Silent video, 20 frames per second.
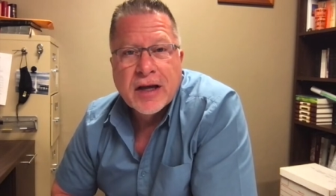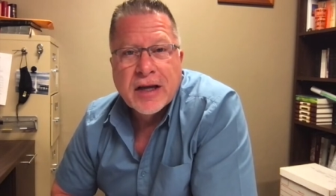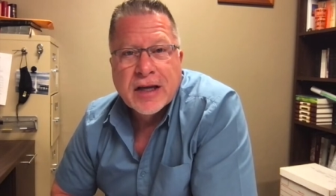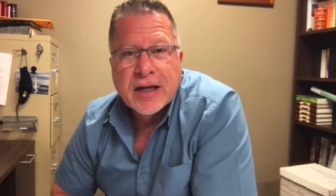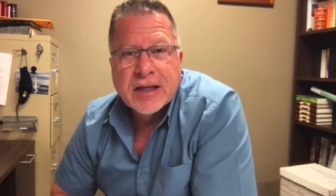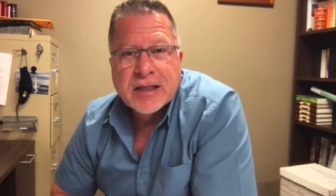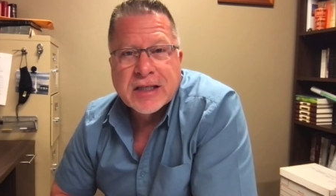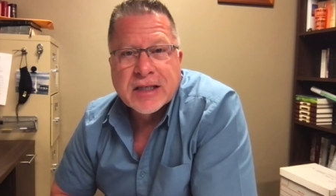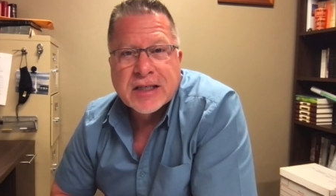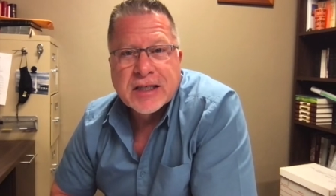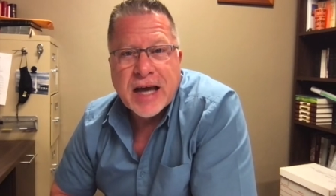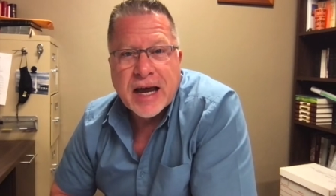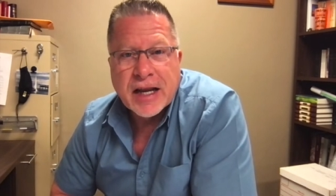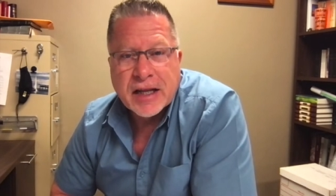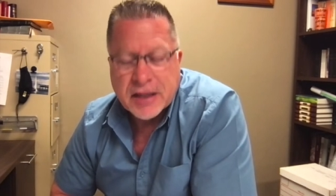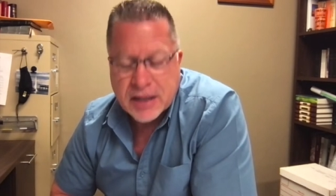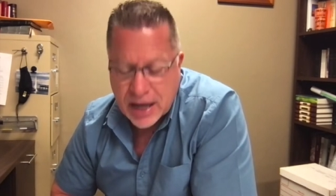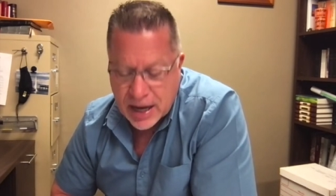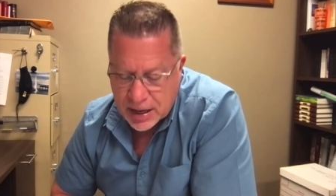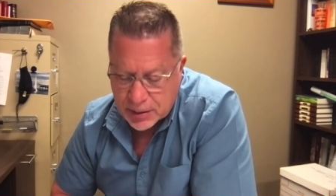it's exciting
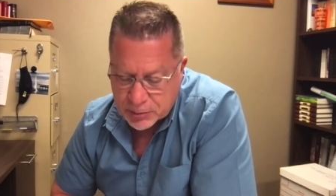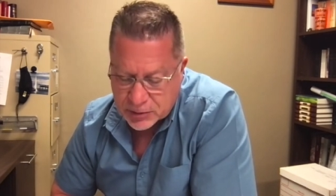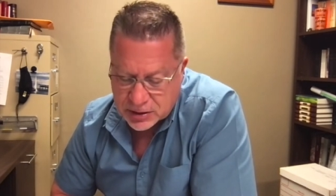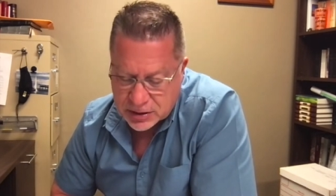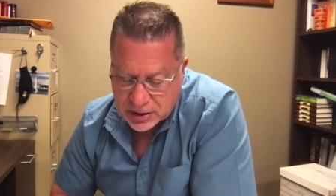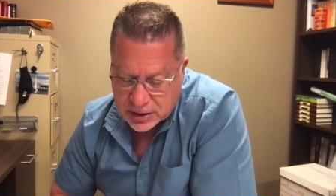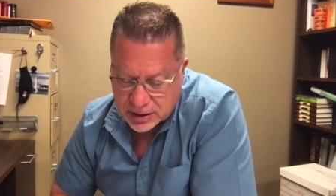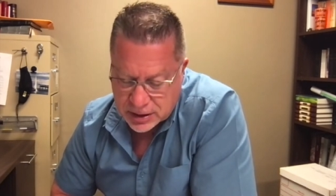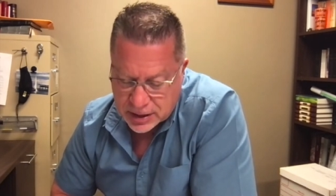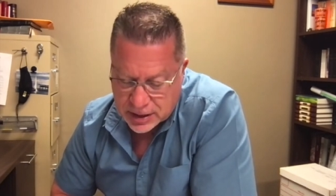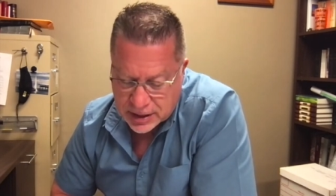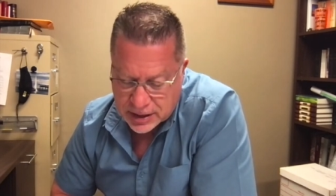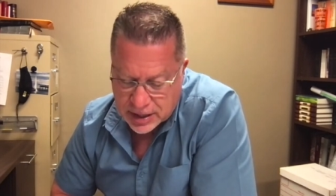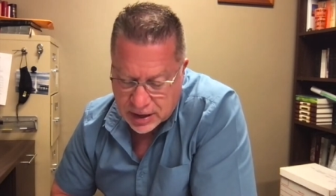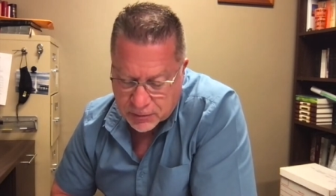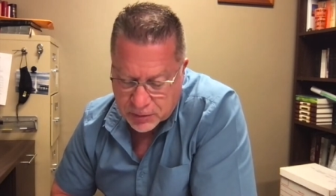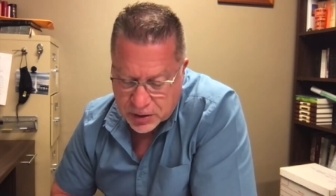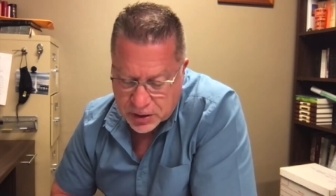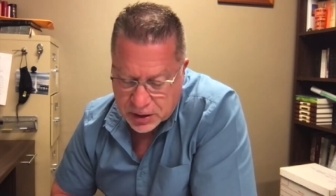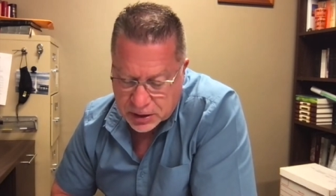times
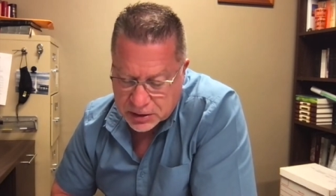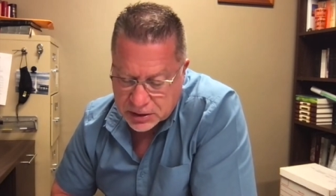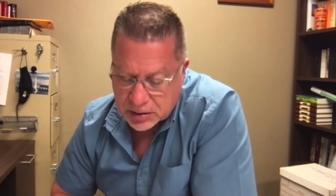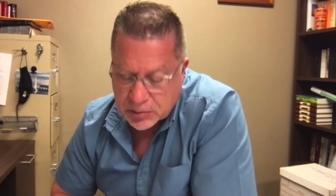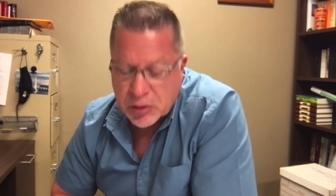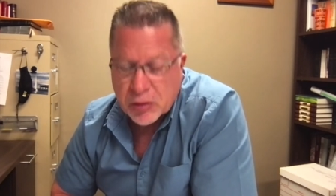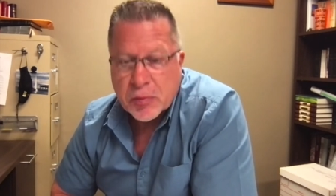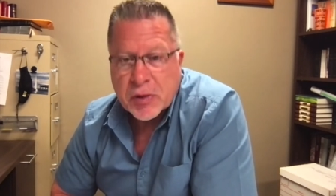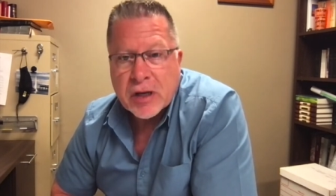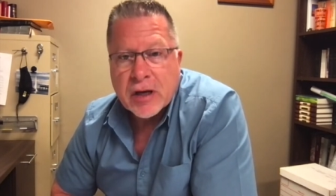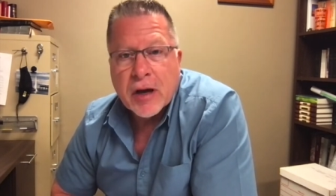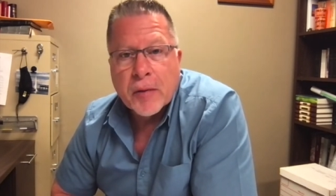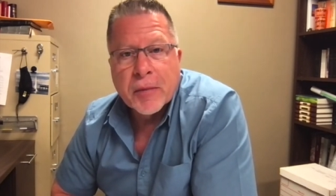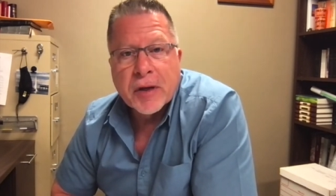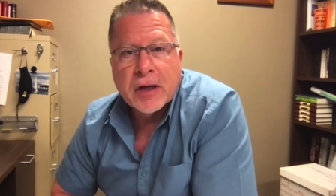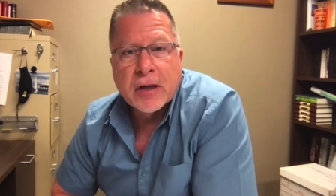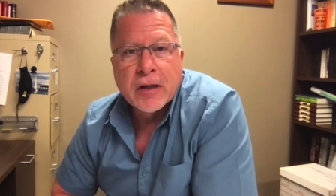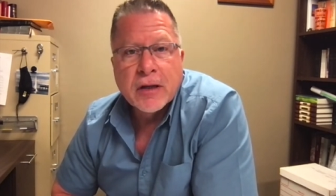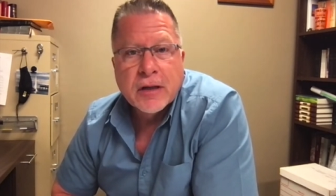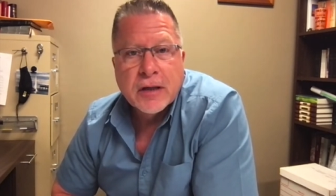that we uh, seem to be
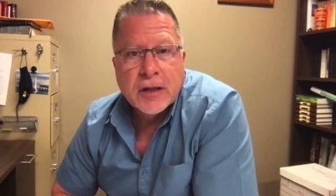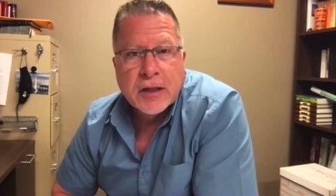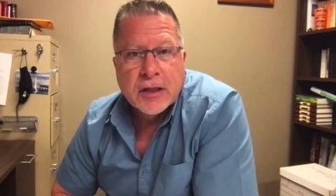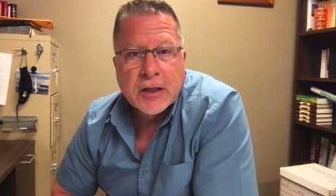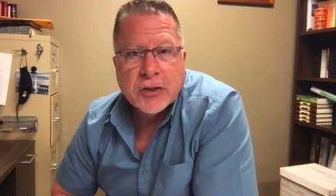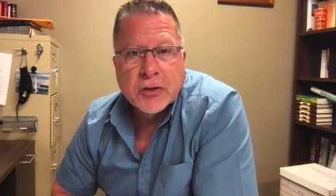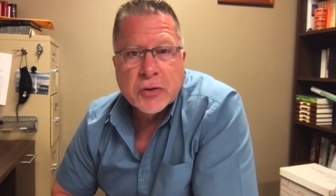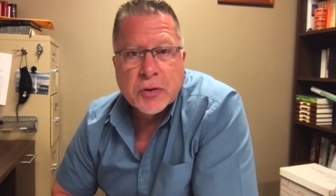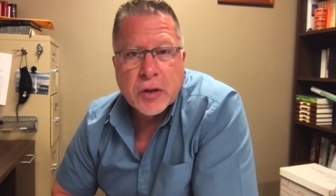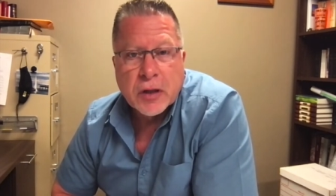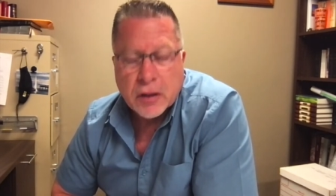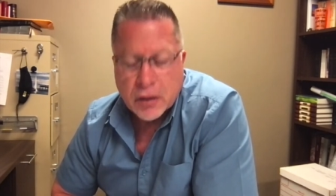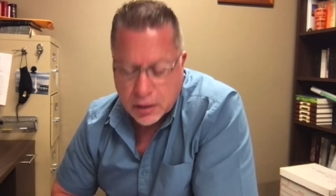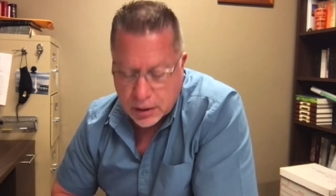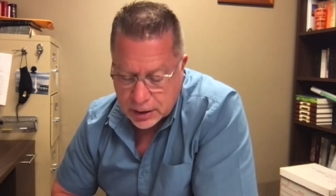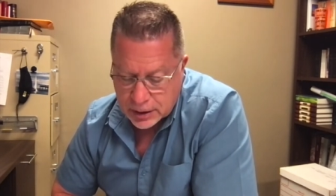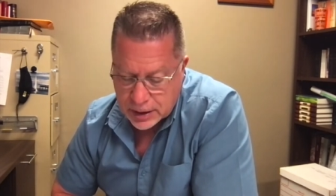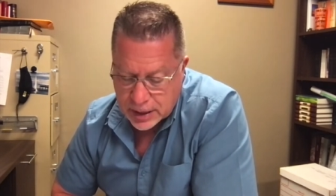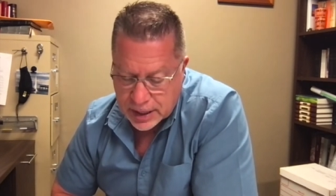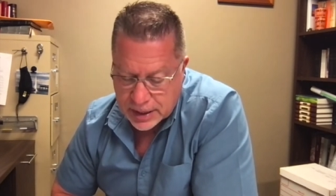coming to a,
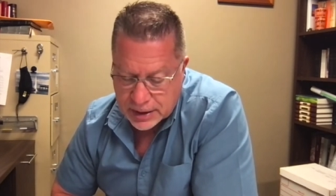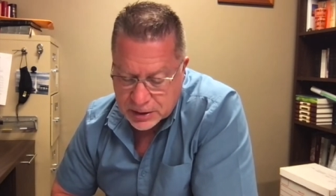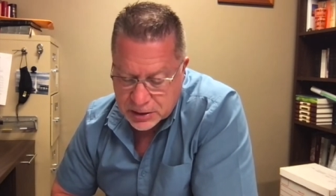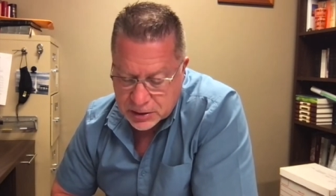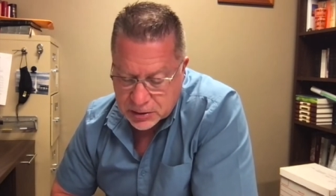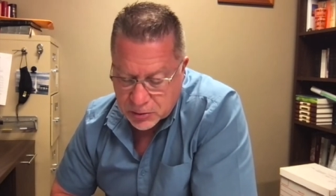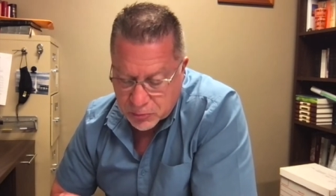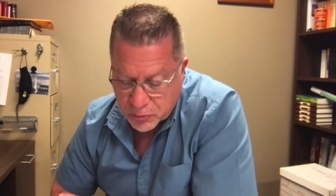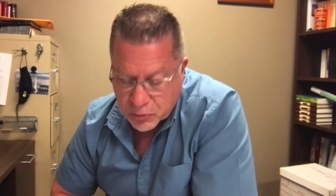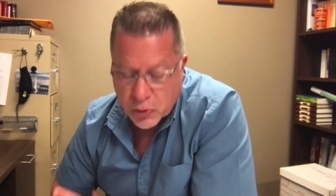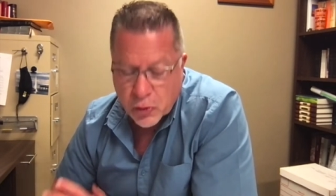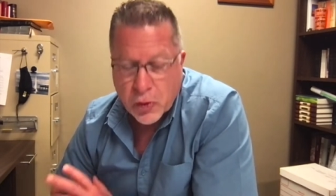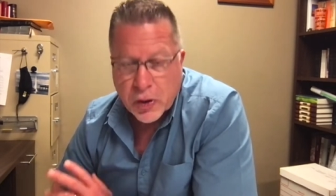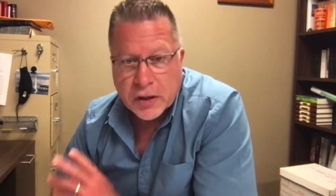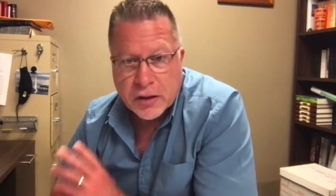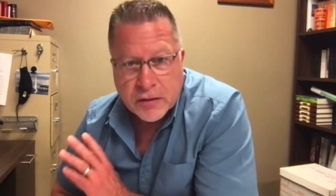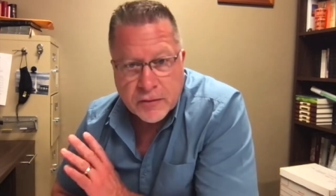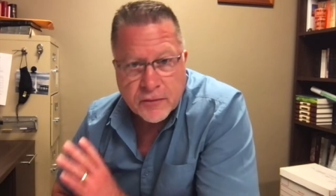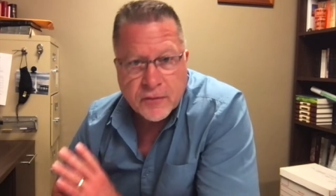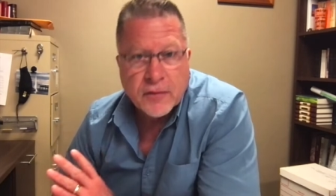a nice
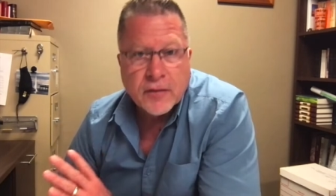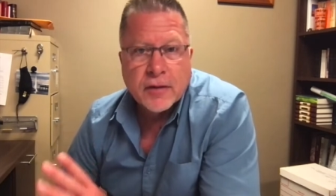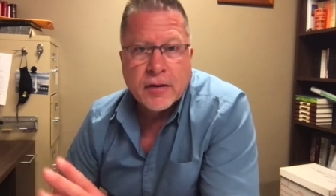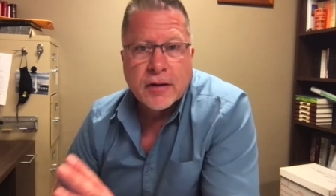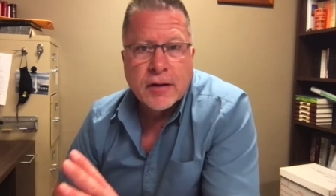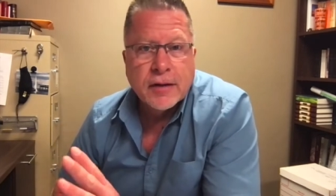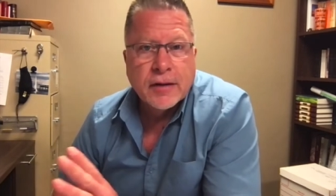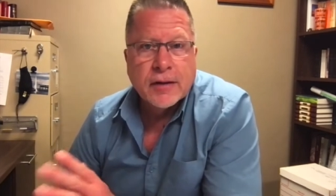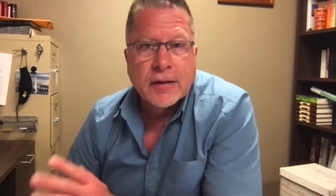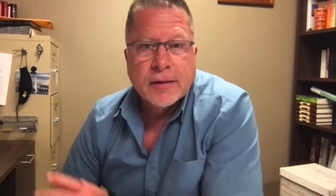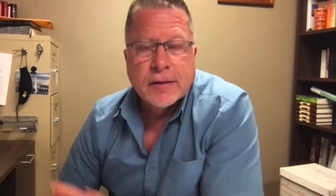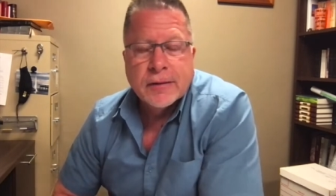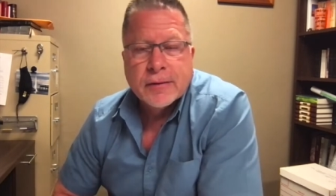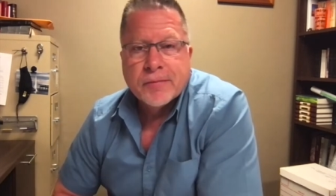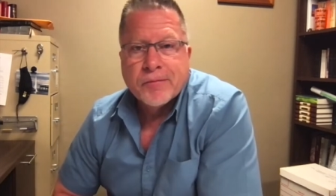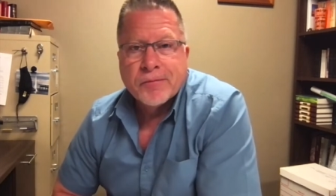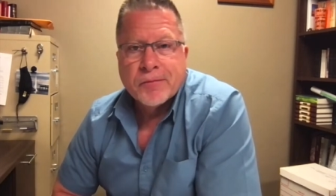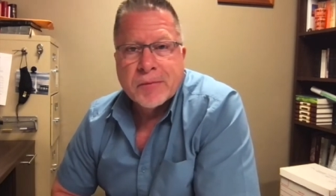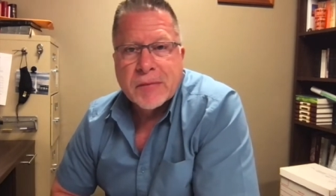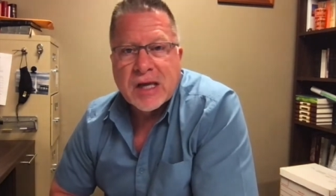point of
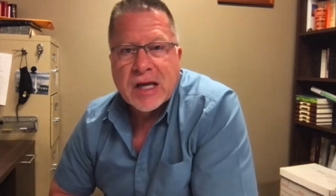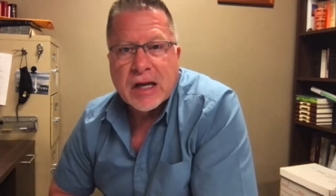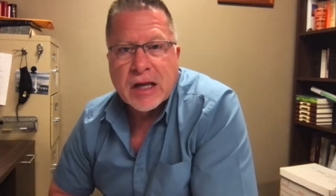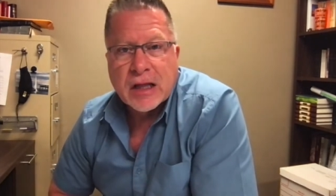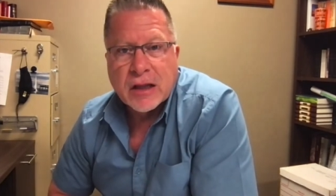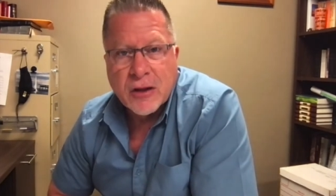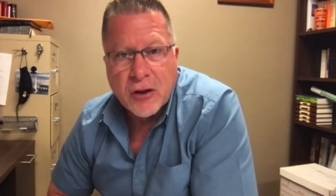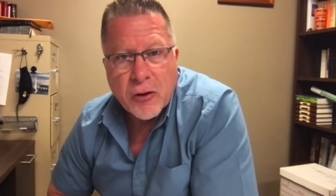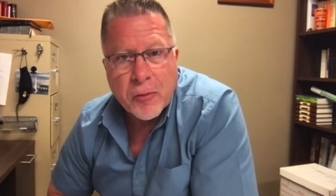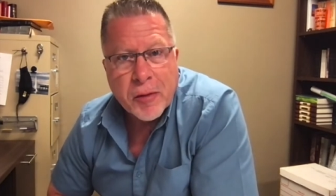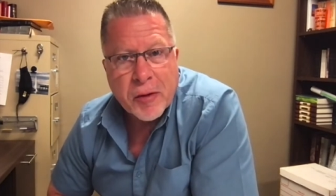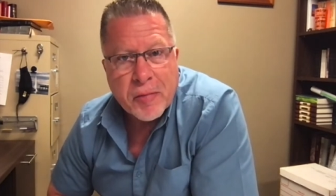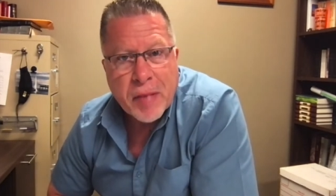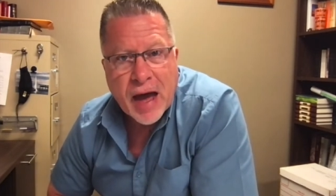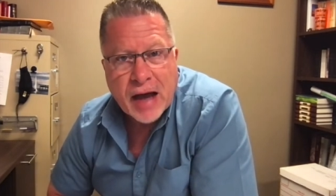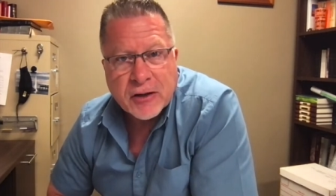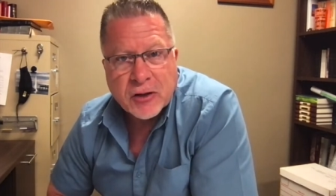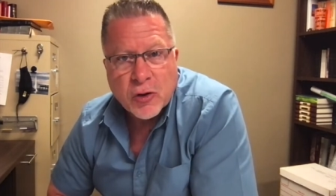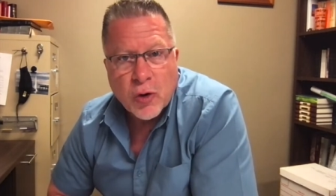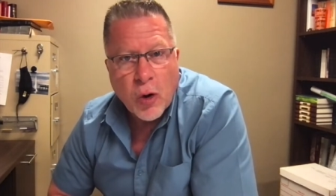getting a little bit
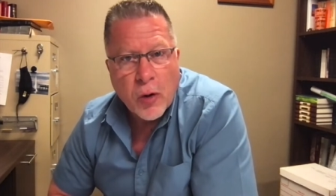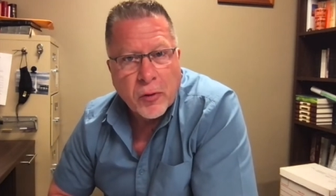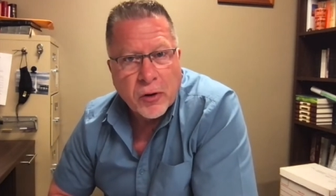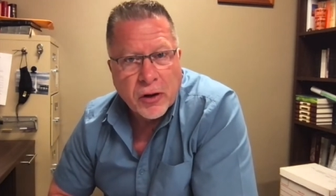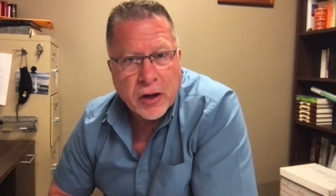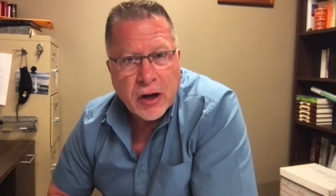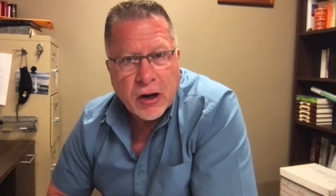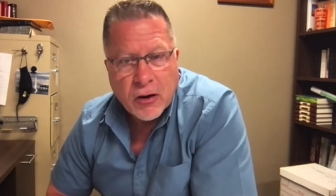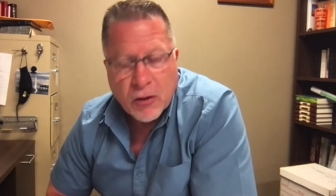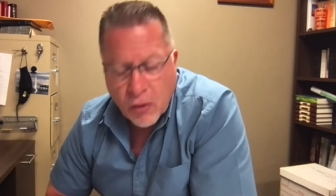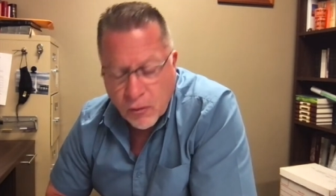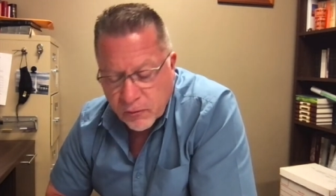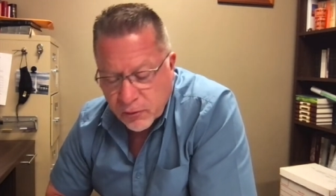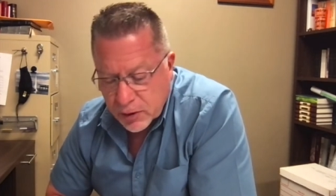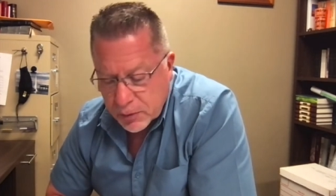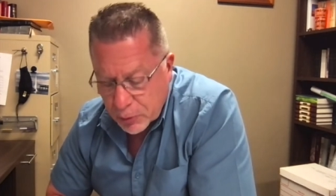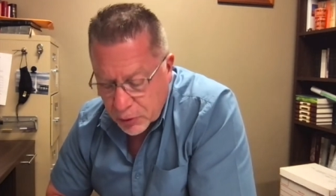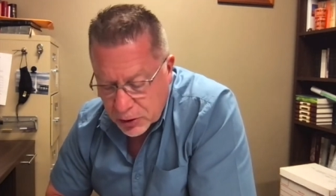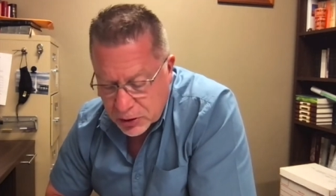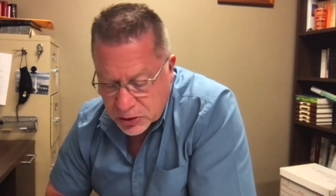back to normal here, hopefully
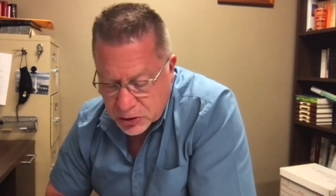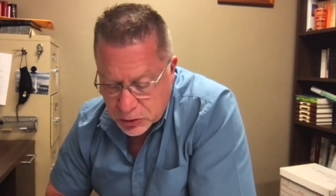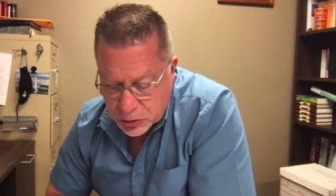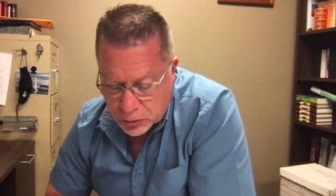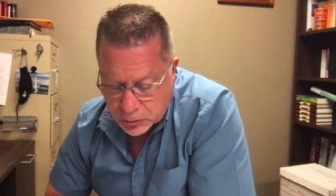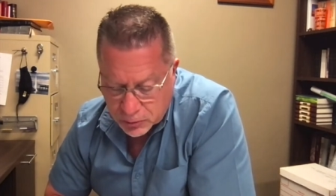pretty soon.